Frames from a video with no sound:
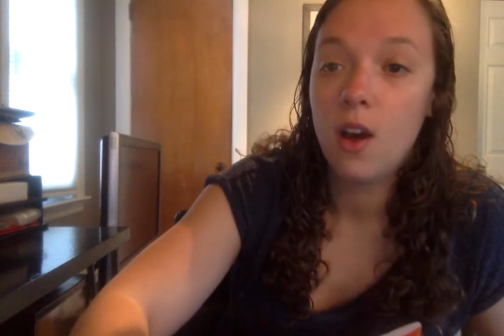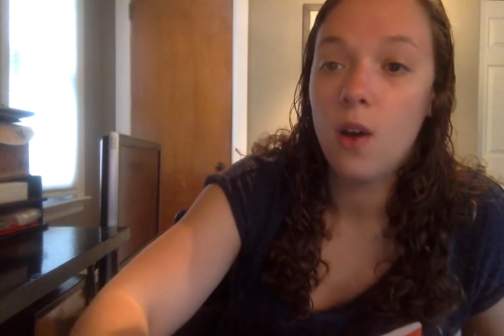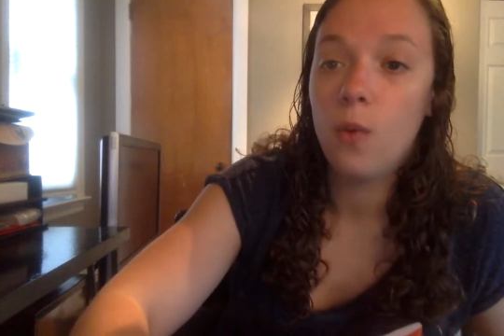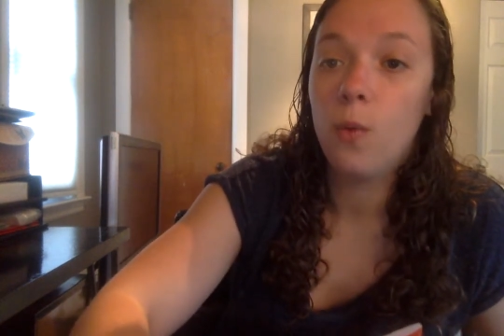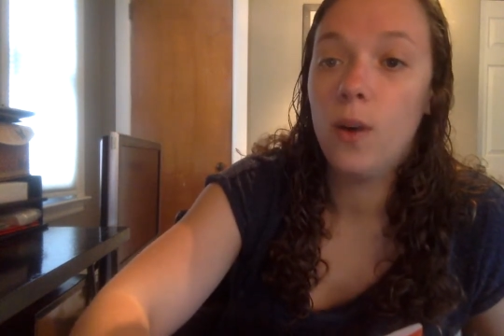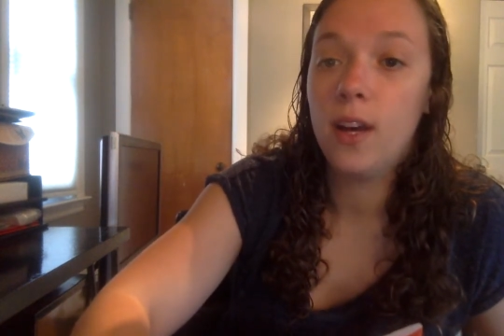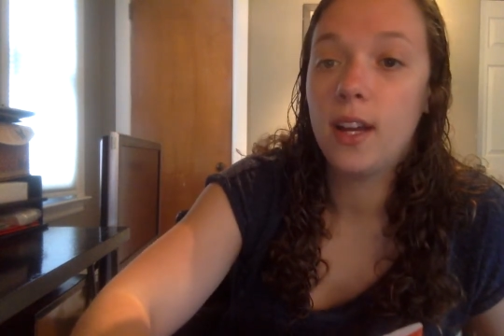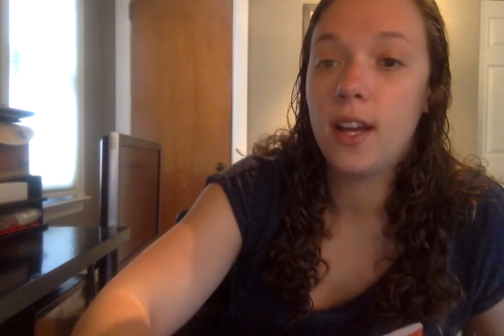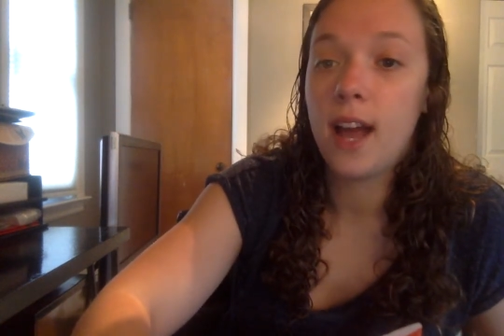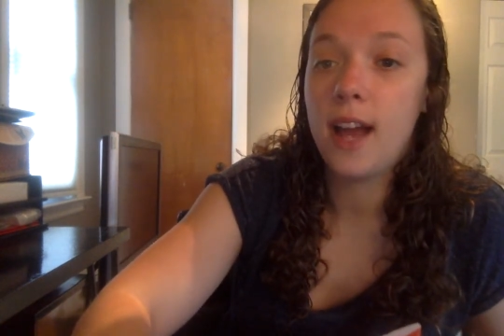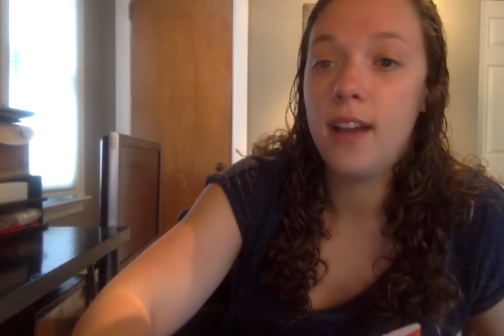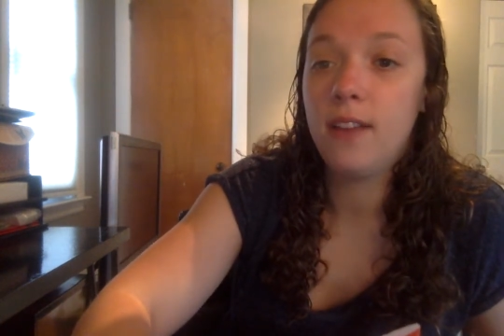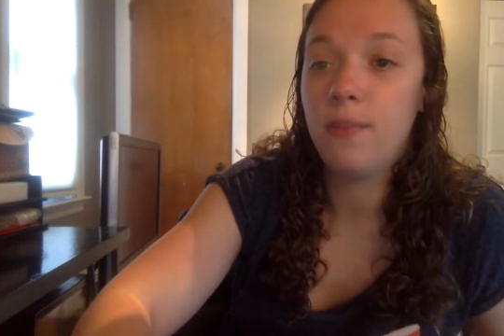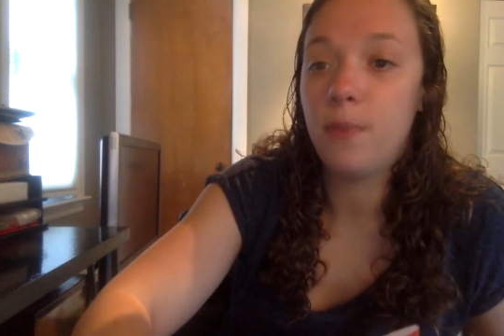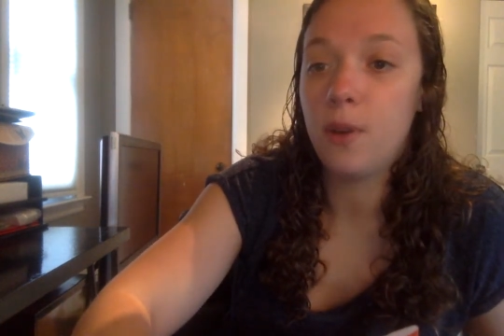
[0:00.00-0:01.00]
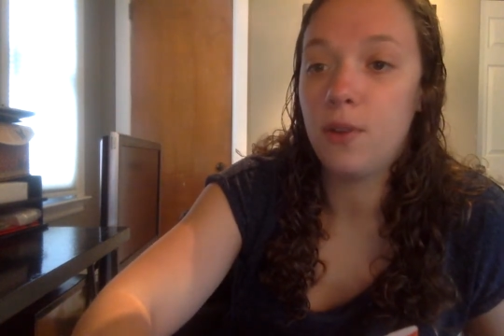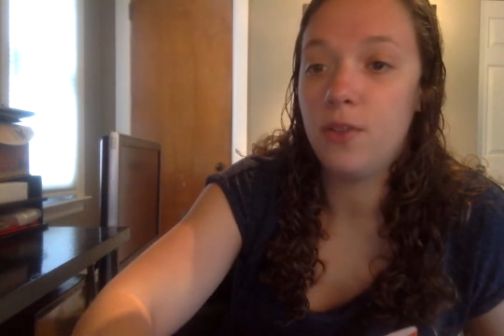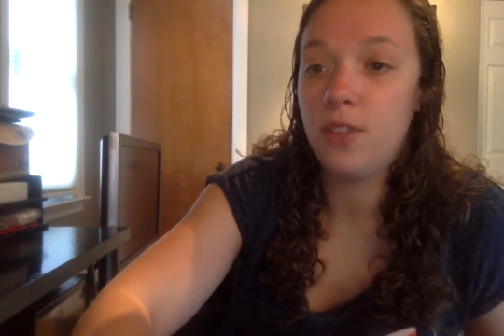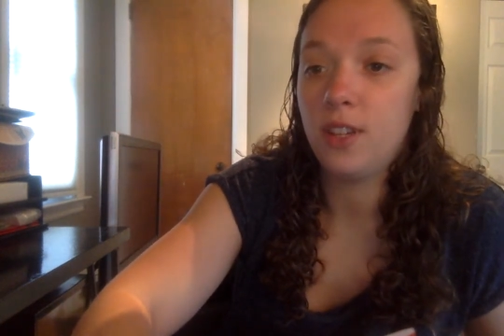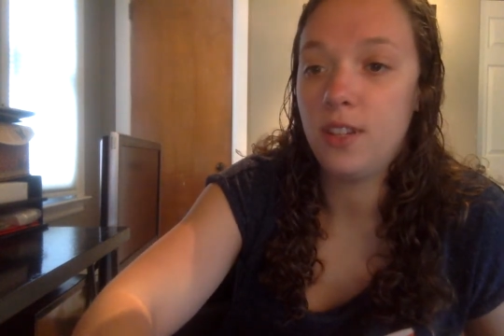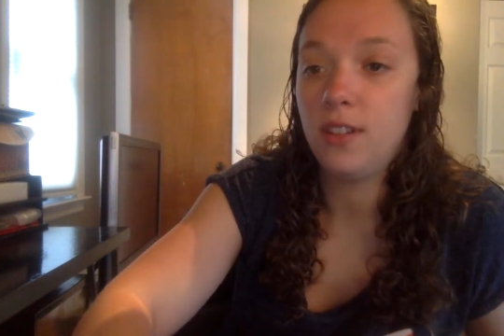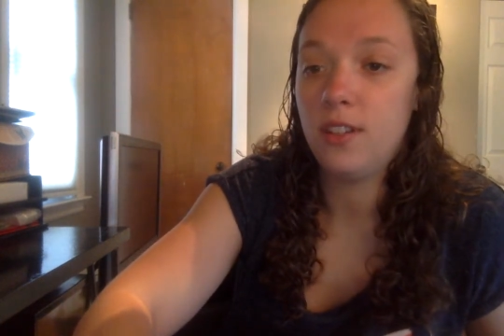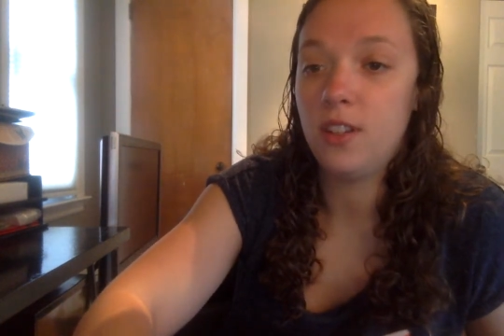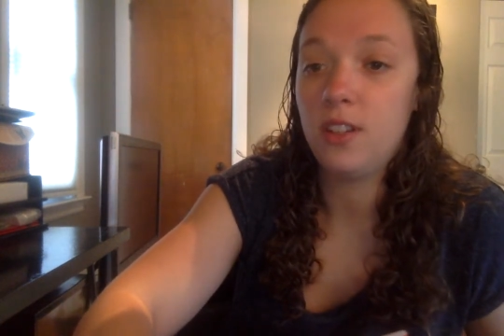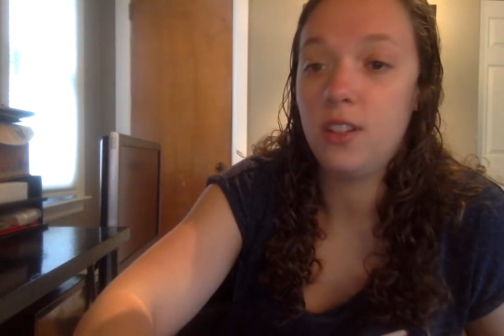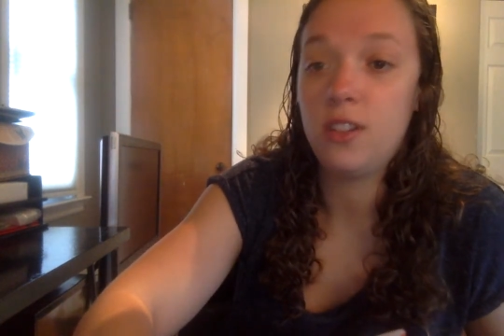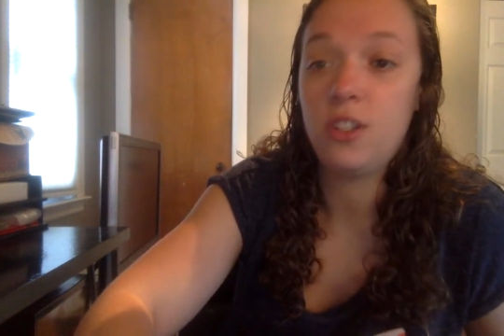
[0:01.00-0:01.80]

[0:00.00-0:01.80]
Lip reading: What kind of potion does